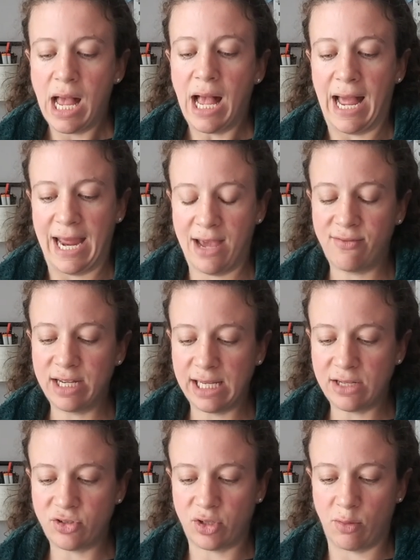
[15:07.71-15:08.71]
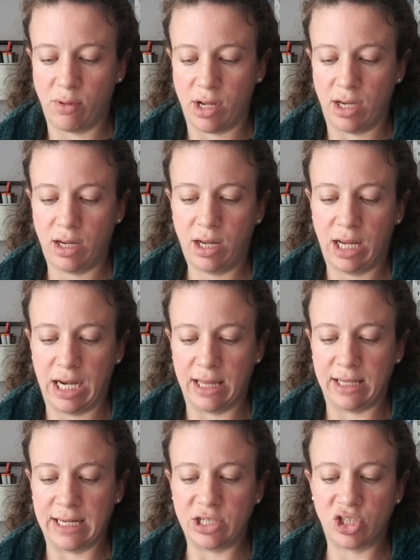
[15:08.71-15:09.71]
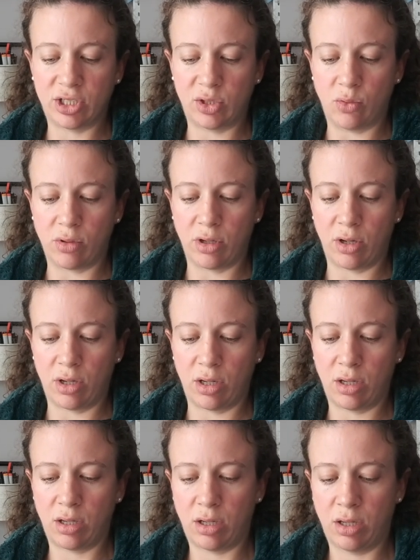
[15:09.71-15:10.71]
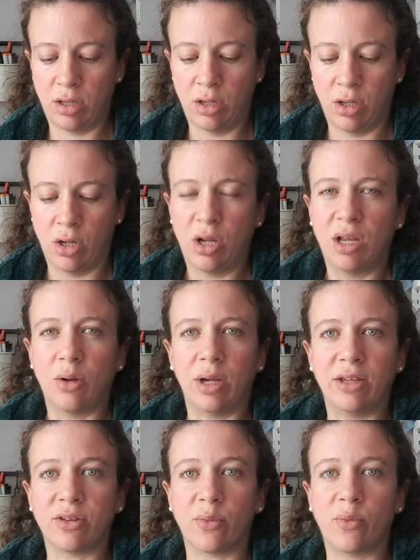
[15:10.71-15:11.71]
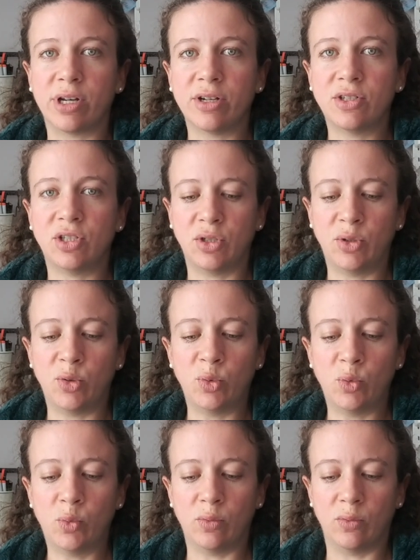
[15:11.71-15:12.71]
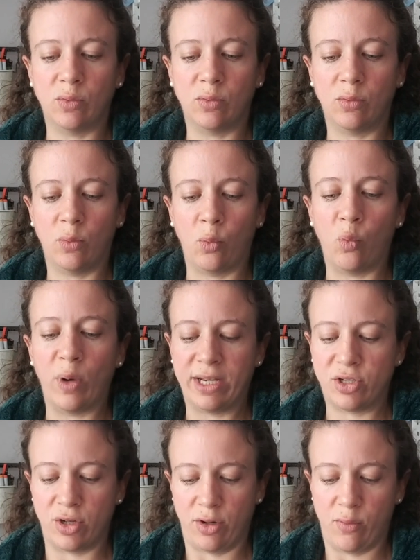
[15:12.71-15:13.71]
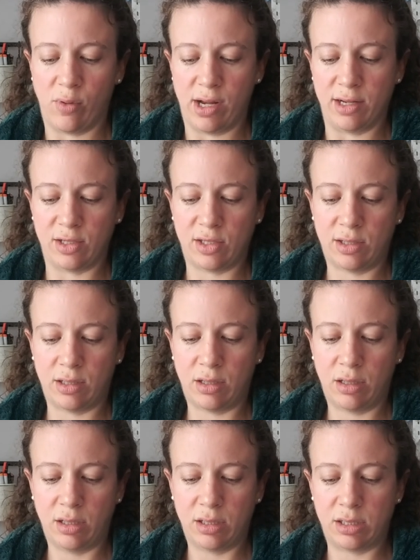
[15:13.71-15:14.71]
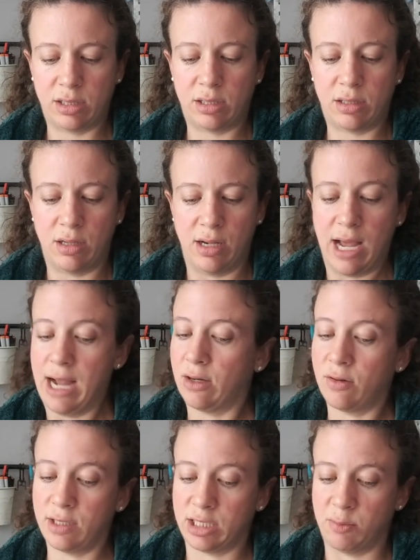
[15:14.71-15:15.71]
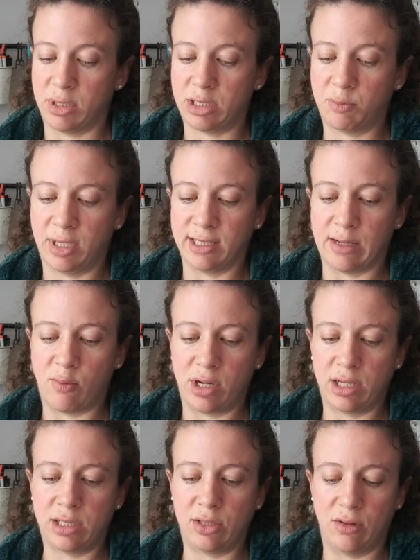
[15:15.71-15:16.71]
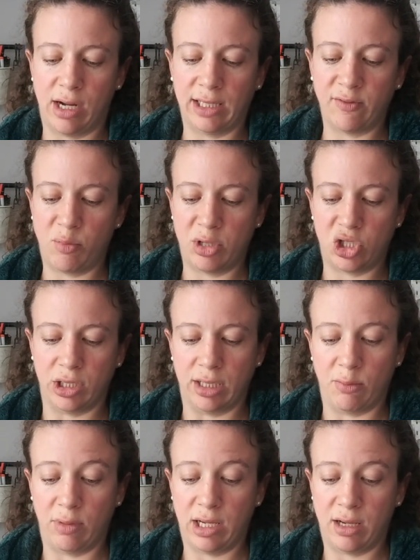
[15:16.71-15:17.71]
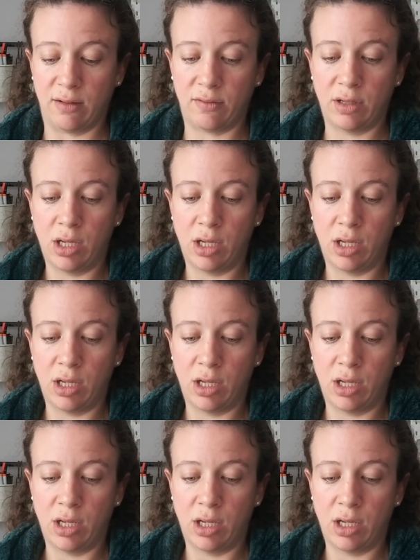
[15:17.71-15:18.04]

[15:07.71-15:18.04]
I have an Easter one, and then I just ordered either one or two winter ones. Not Christmas, because I live in Michigan and we have